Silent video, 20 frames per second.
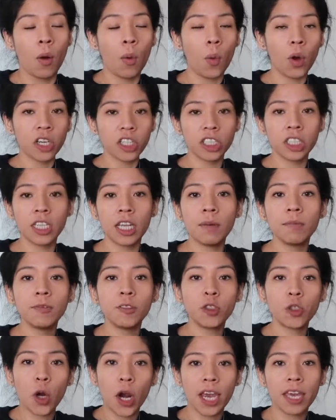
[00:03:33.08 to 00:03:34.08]
Wash them,
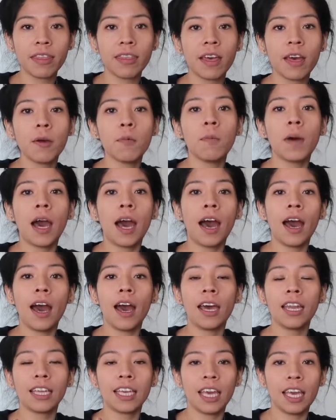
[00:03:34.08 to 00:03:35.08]
dry them,
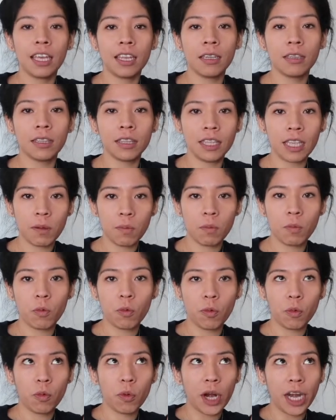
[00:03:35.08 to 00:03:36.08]
and get them
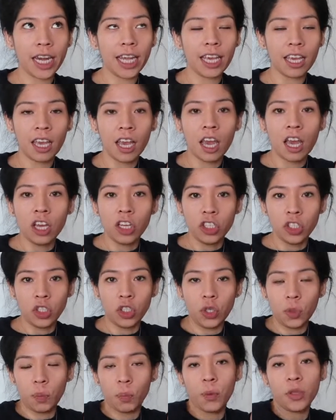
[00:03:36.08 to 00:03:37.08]
ready
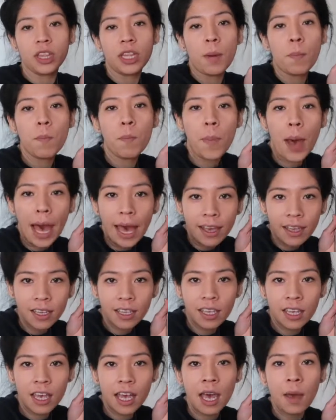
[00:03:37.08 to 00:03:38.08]
to put them
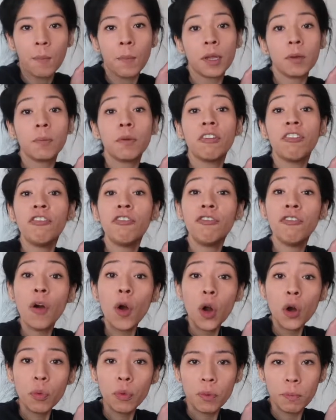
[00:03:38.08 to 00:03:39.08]
back. But
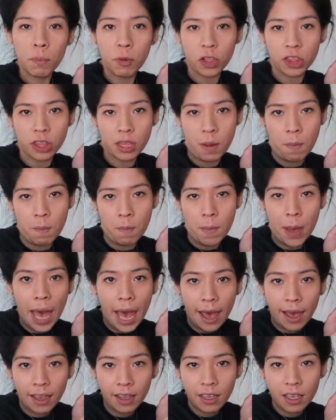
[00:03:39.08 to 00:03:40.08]
before we put them
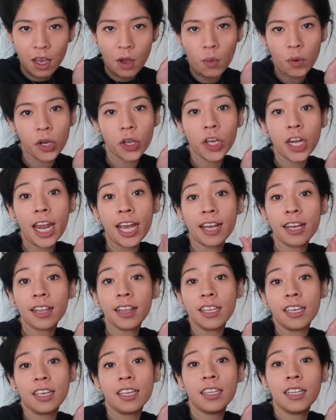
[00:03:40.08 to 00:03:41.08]
back, we're gonna
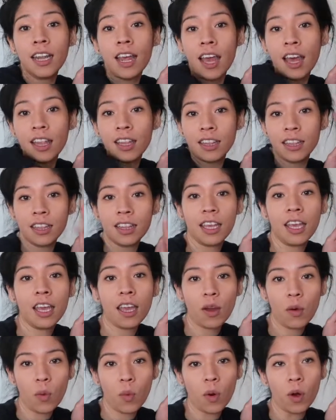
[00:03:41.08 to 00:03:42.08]
clean
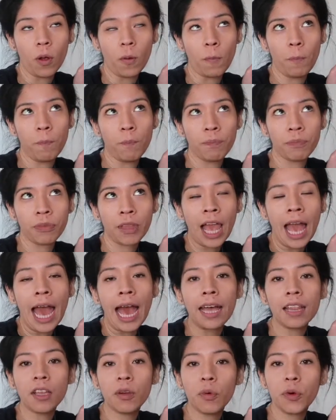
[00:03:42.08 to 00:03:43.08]
the wall.
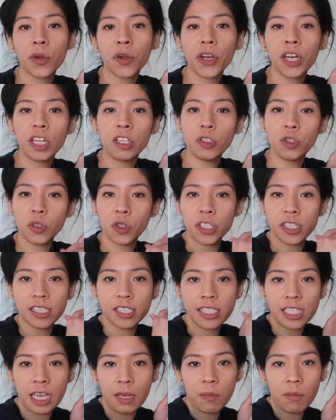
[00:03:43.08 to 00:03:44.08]
And then we're gonna do the
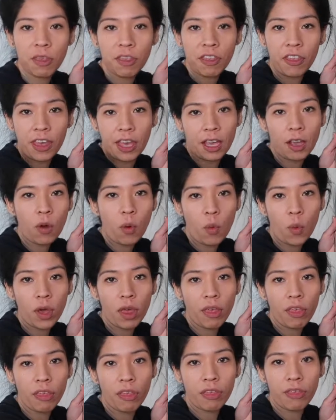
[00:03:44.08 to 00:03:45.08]
same thing
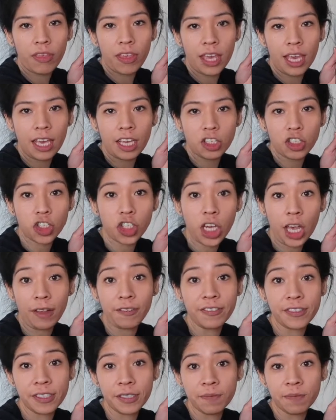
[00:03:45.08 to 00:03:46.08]
with the
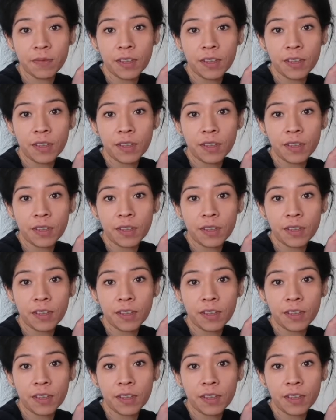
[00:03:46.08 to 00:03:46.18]
shelves.